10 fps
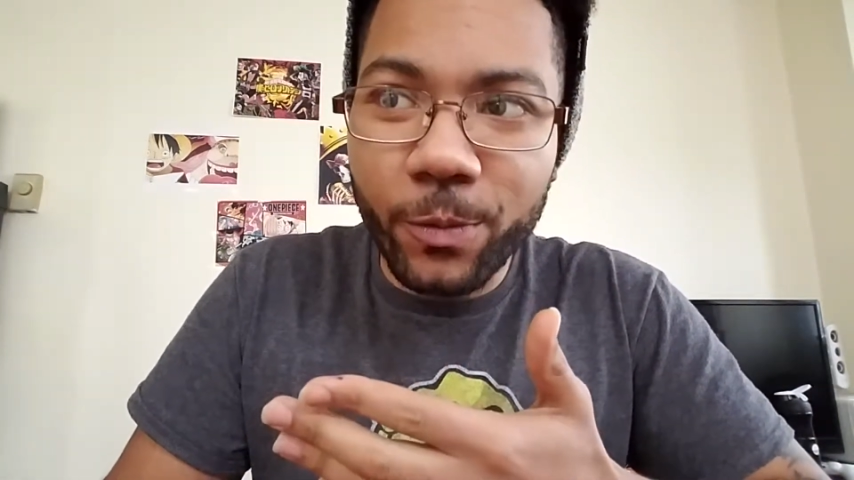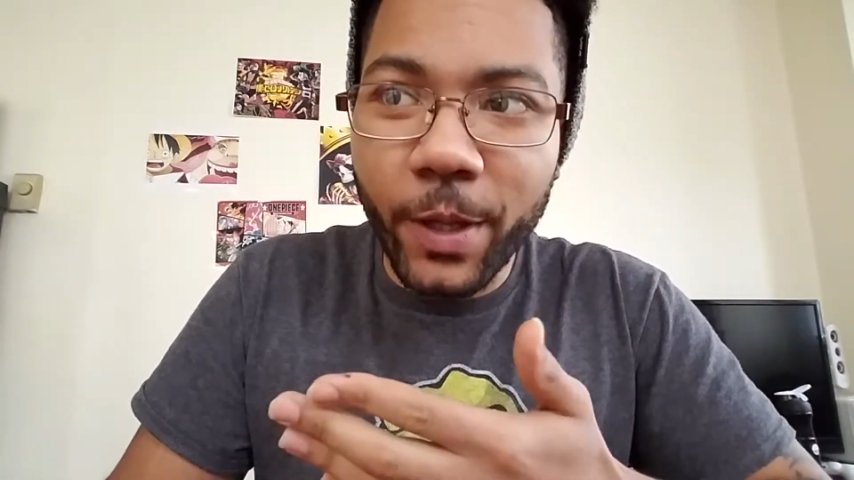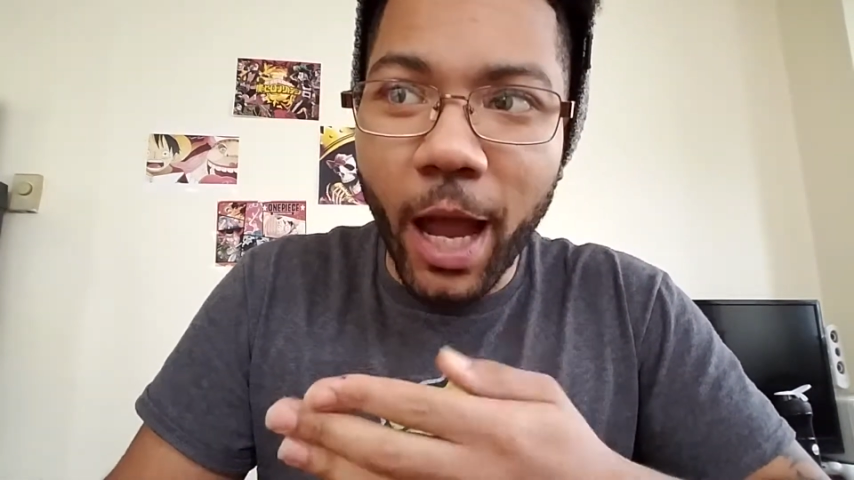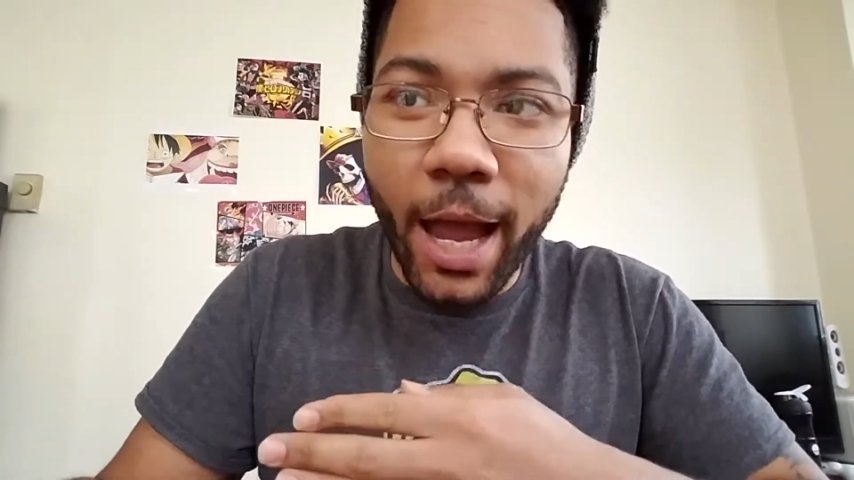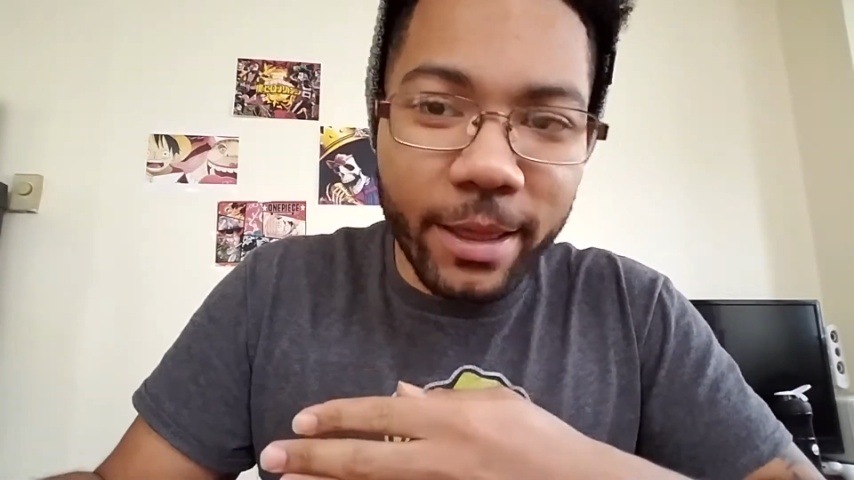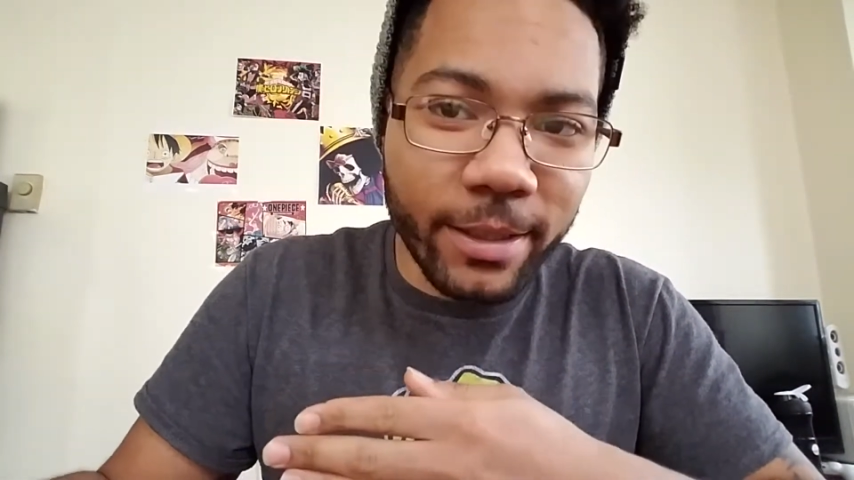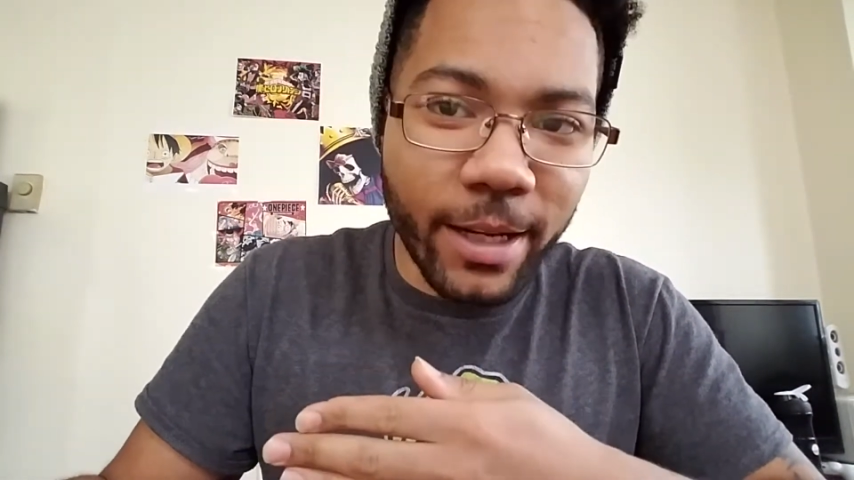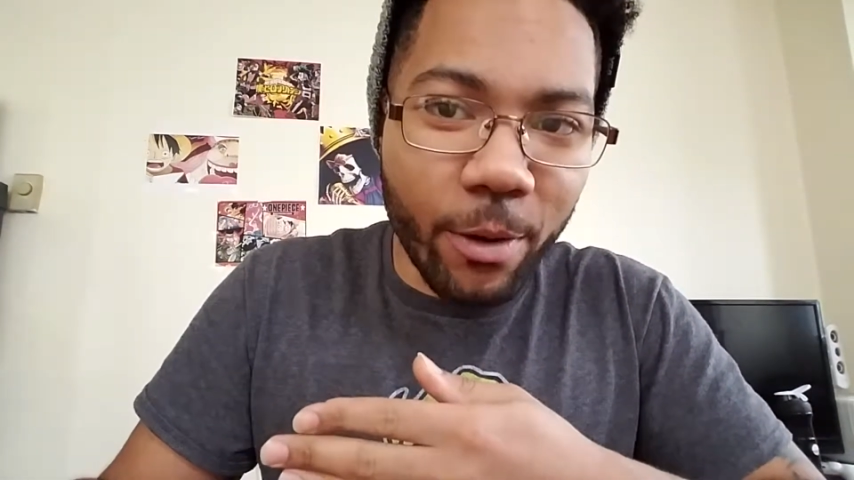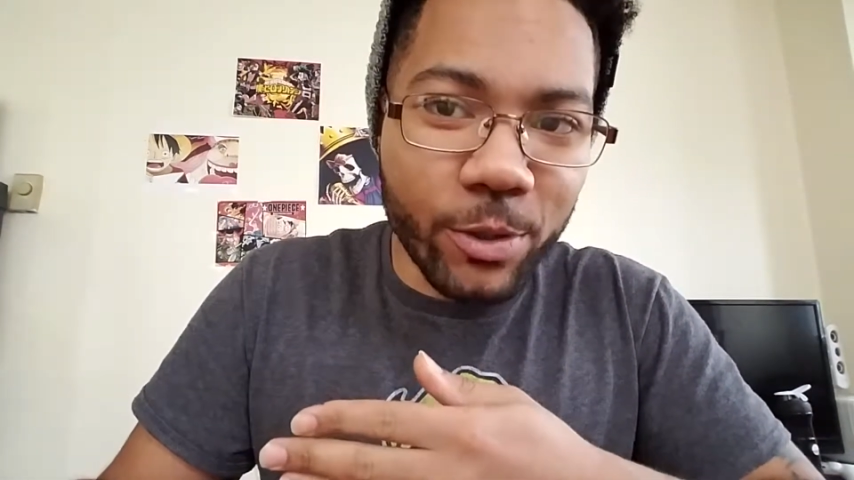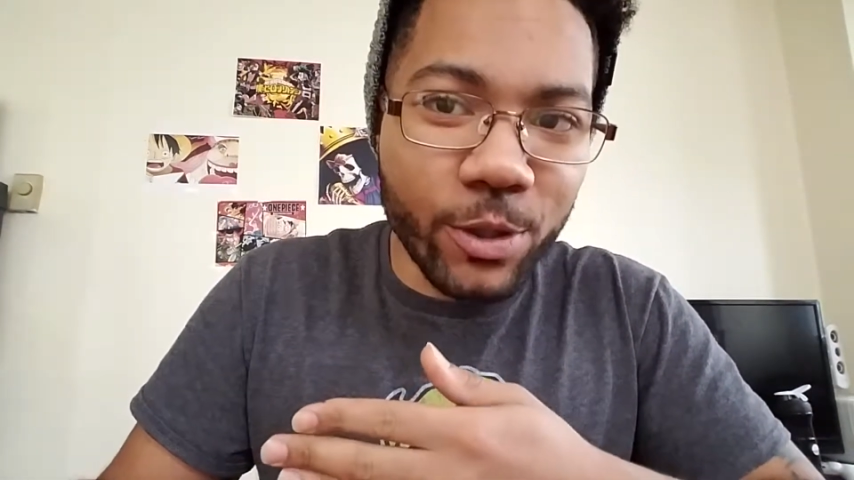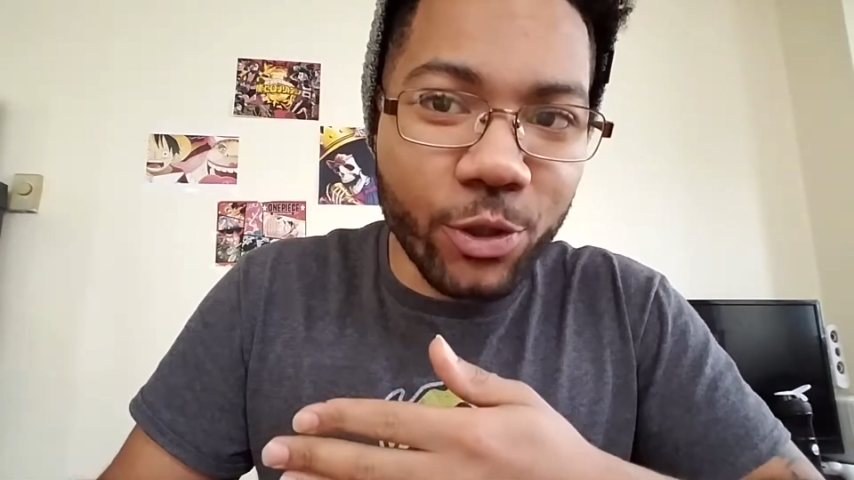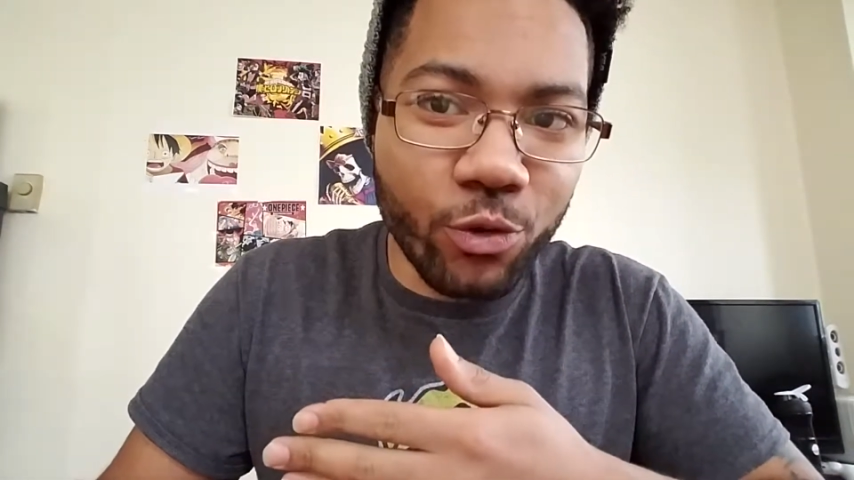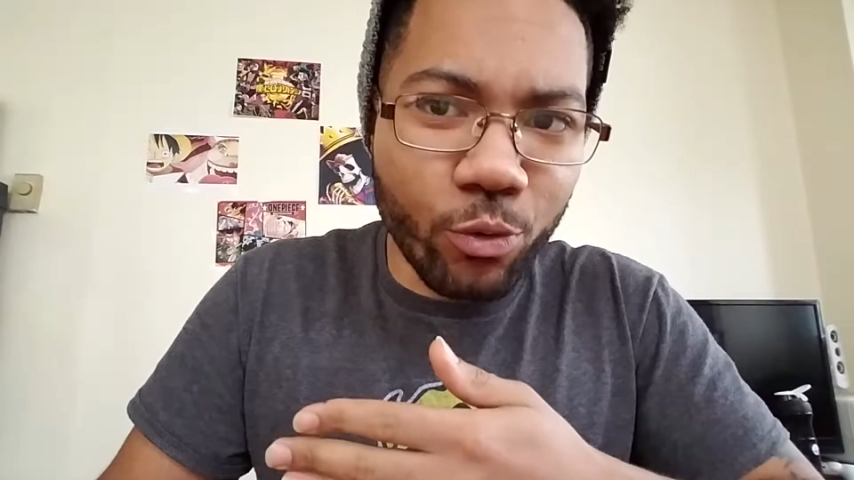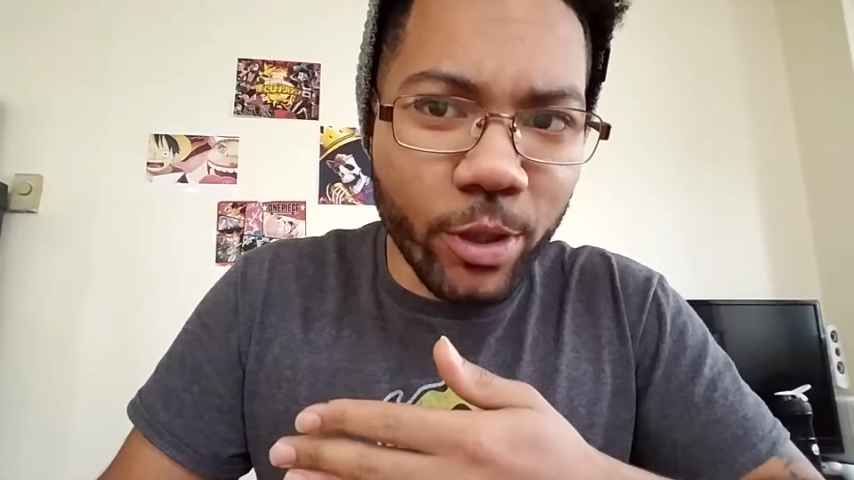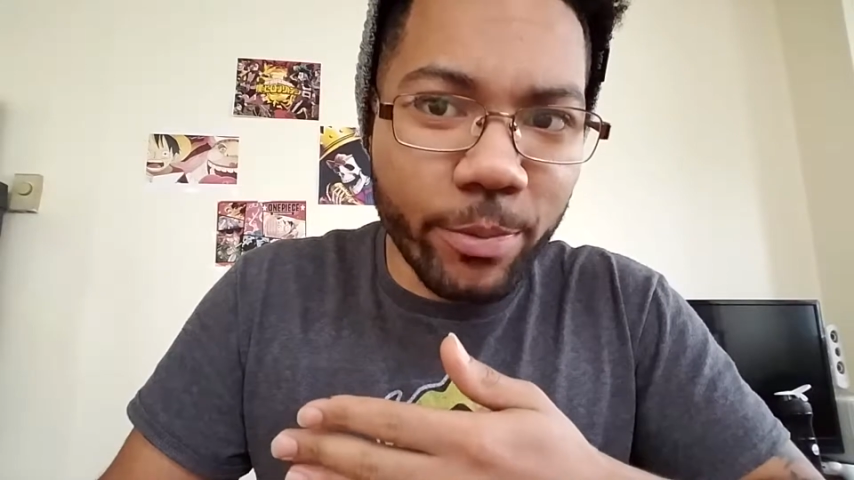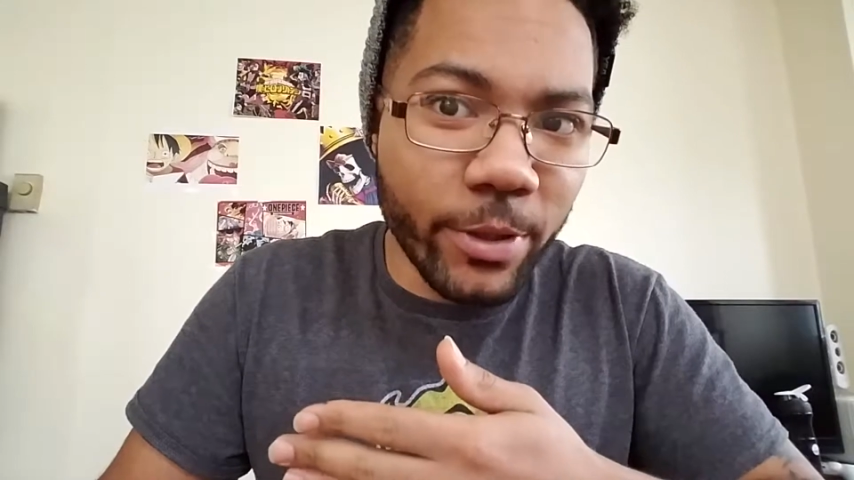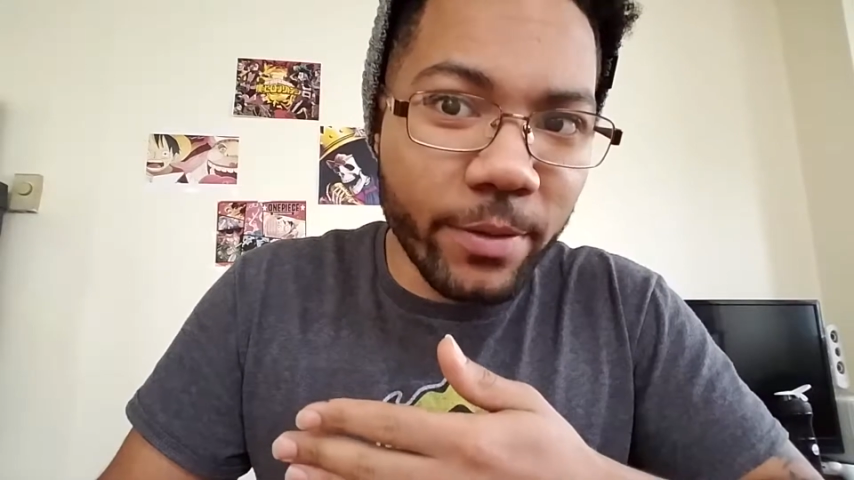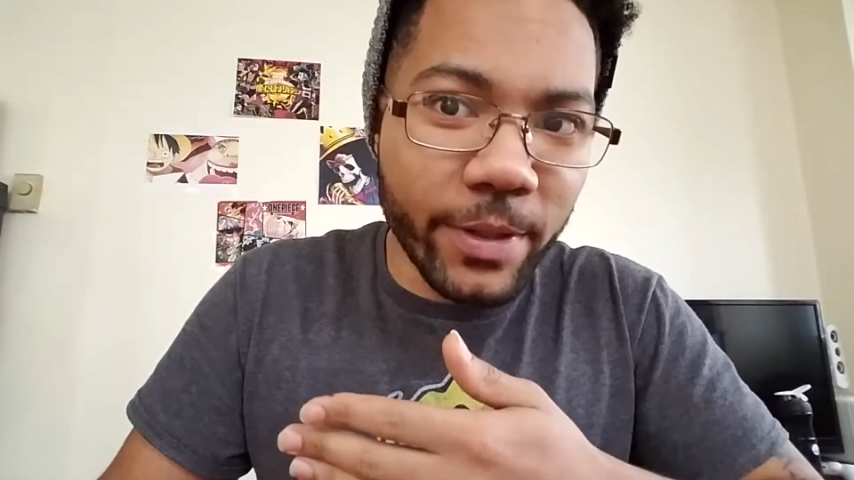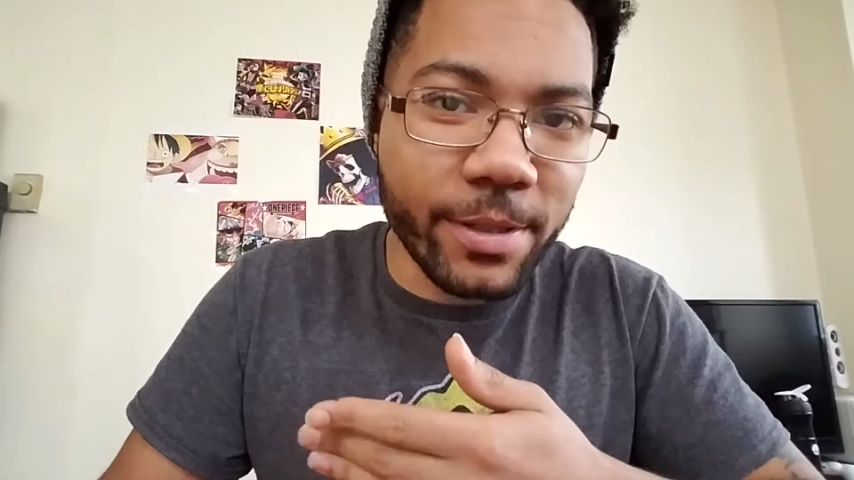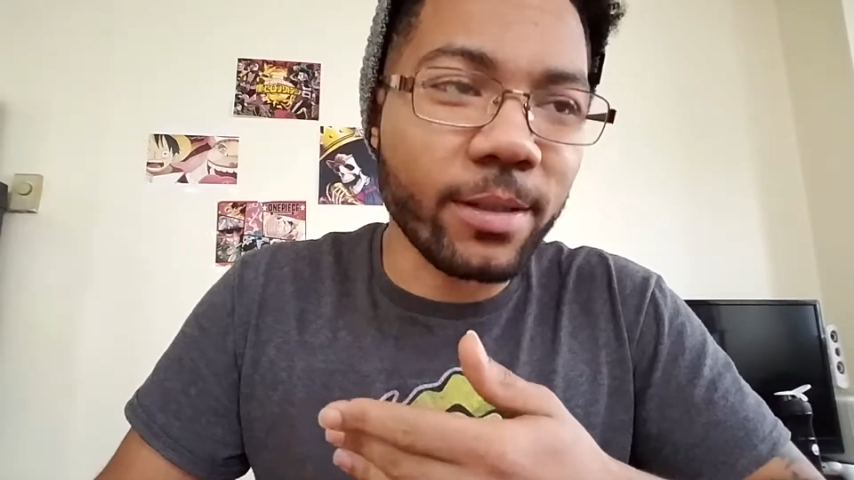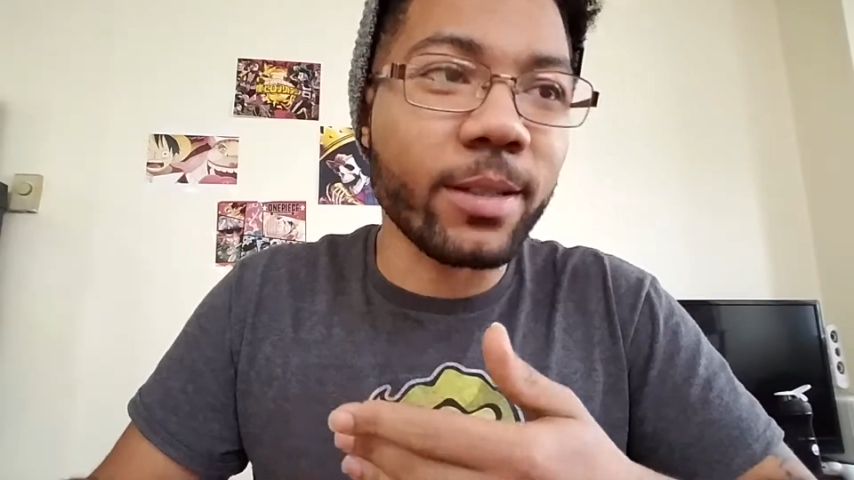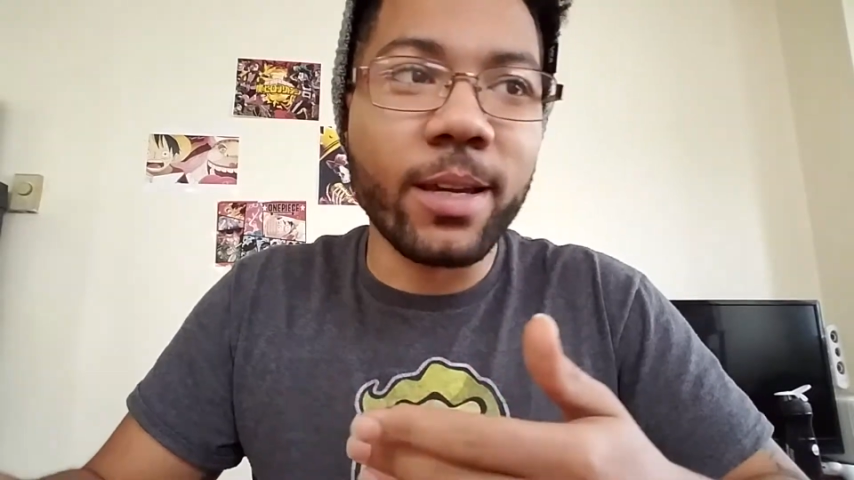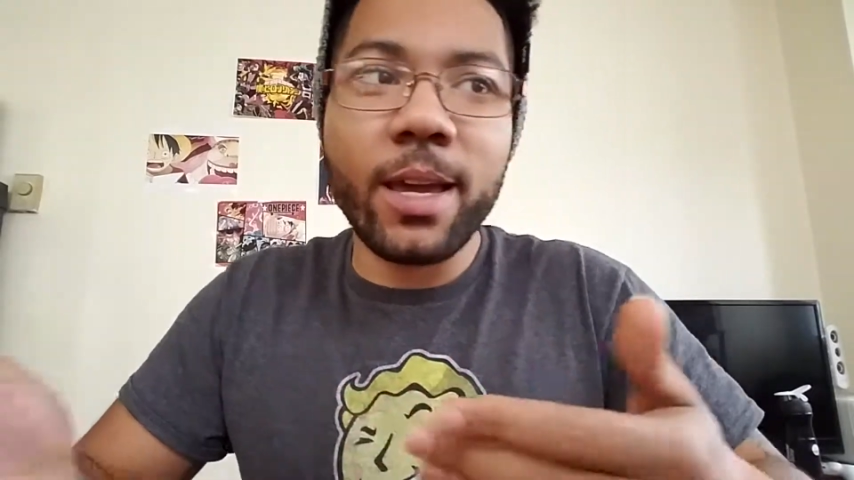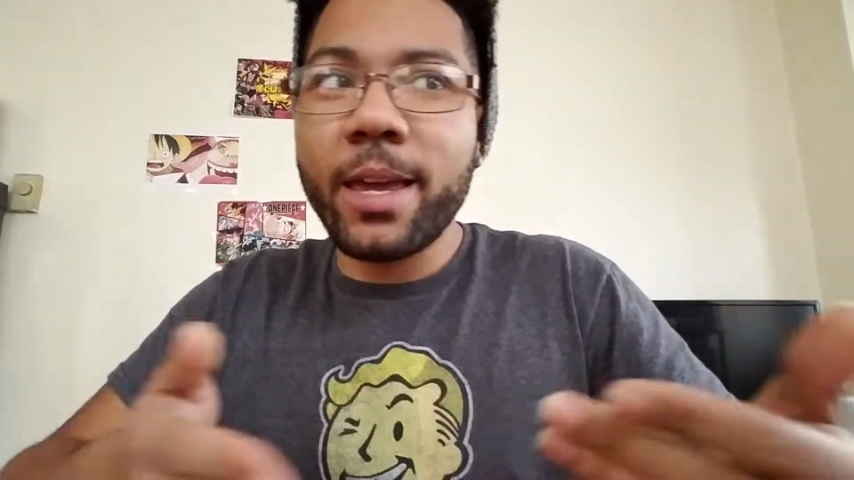island that was destroyed previously,